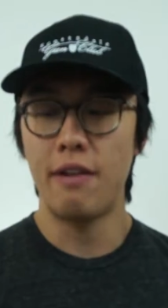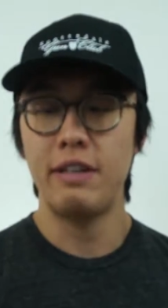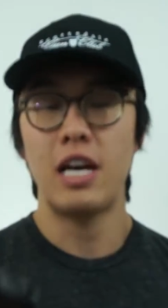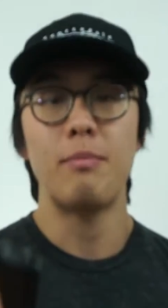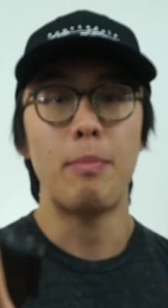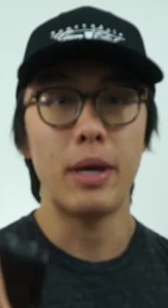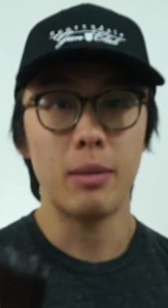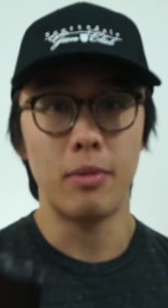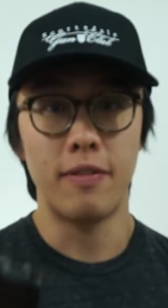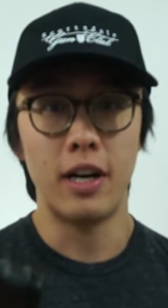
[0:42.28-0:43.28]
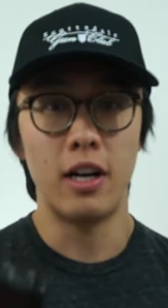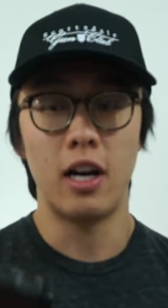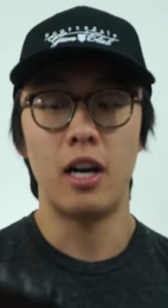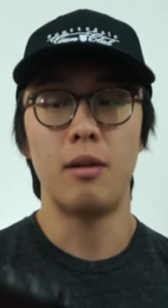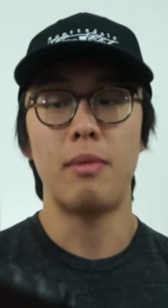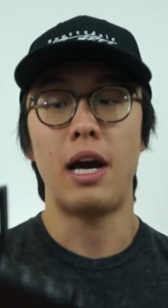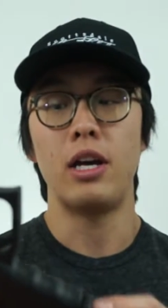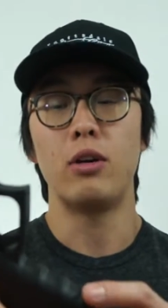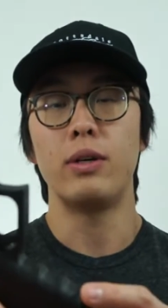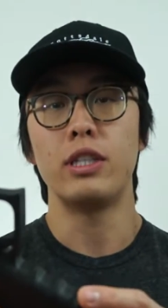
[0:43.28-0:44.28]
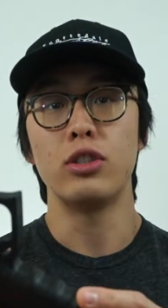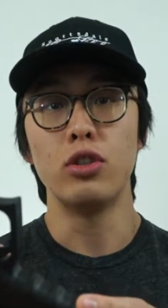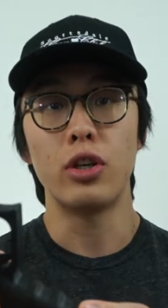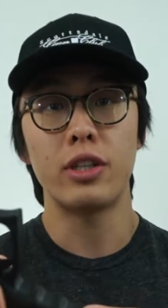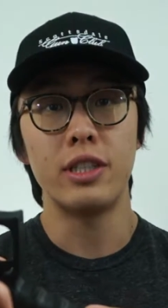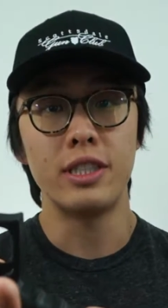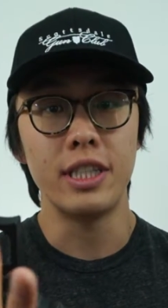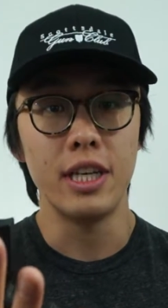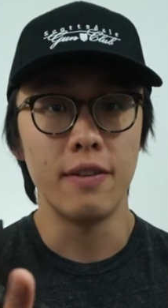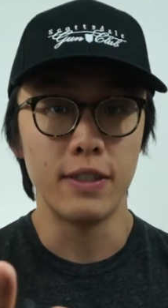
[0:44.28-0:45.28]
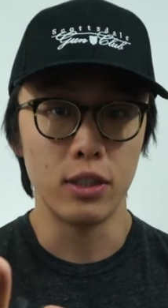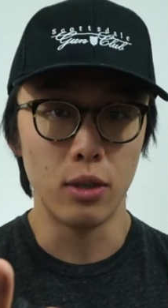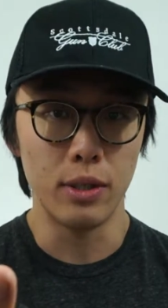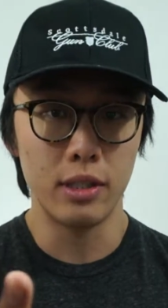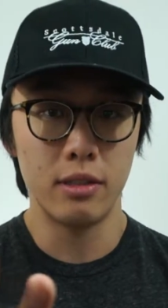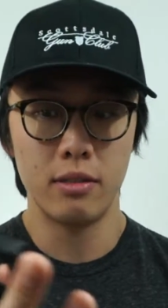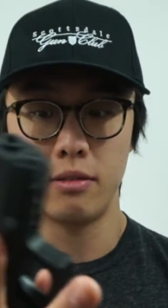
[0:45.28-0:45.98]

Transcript: Every time I pick up a firearm, I always look to see if it's loaded.